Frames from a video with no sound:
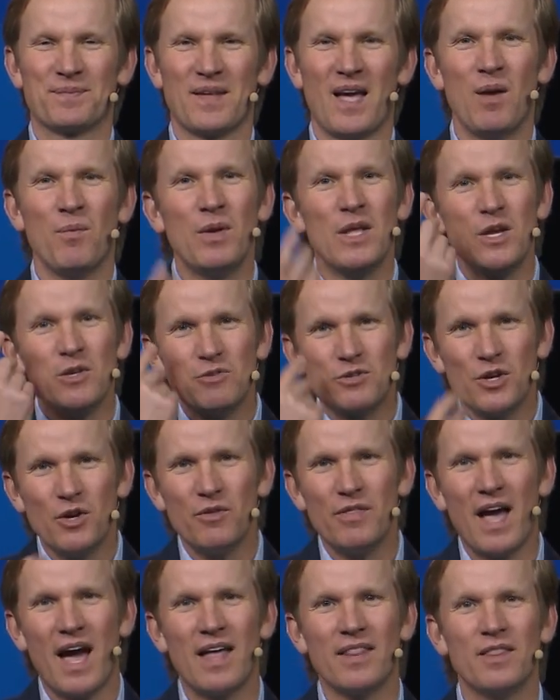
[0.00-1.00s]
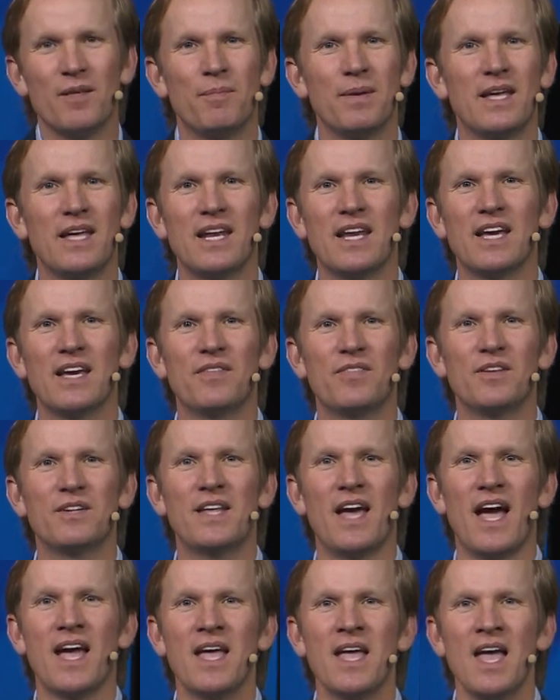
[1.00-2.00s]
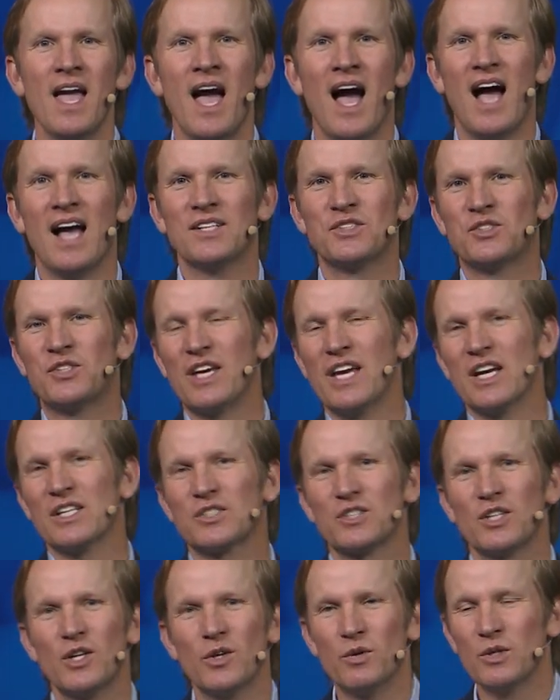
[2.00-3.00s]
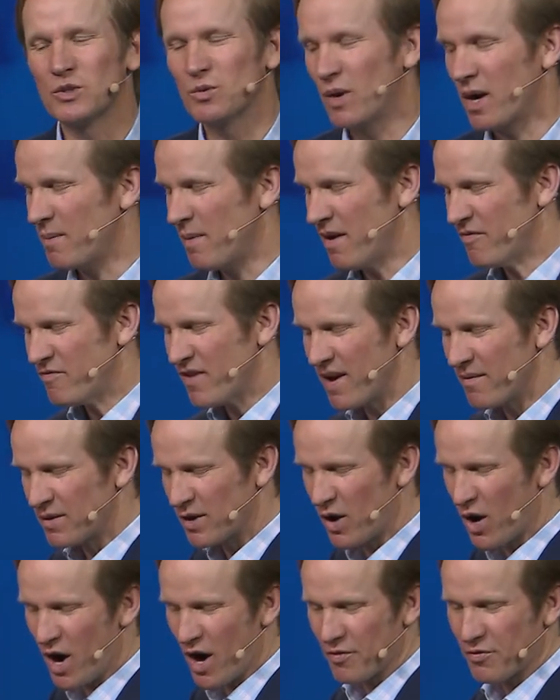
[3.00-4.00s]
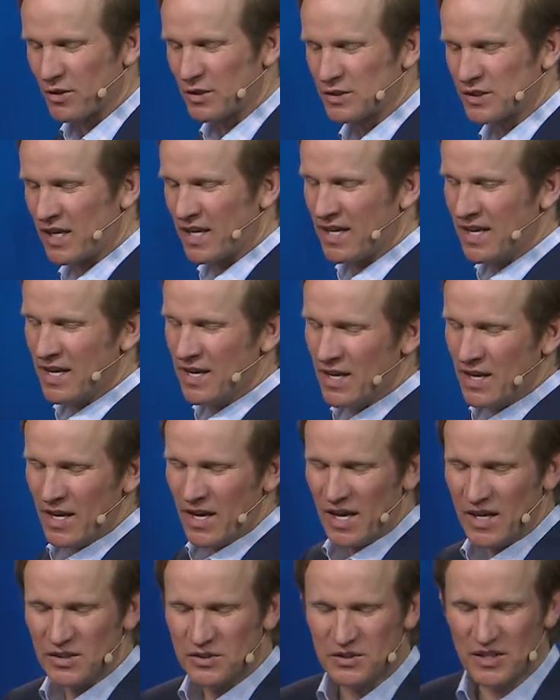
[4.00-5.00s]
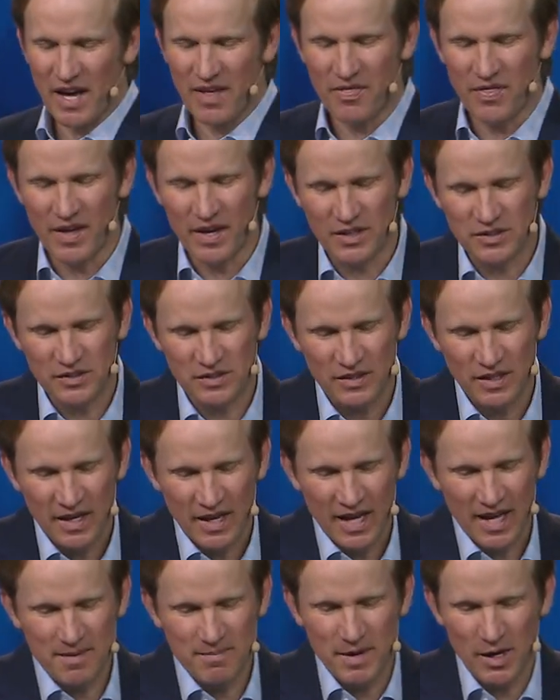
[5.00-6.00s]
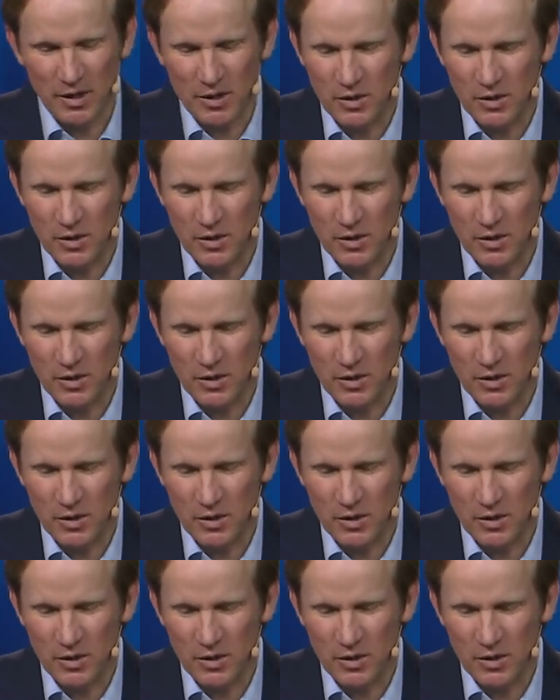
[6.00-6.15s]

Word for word: And when you do that in the beginning of the day, uh, C.S. Lewis, one of my favorite authors, he, he said this in Mere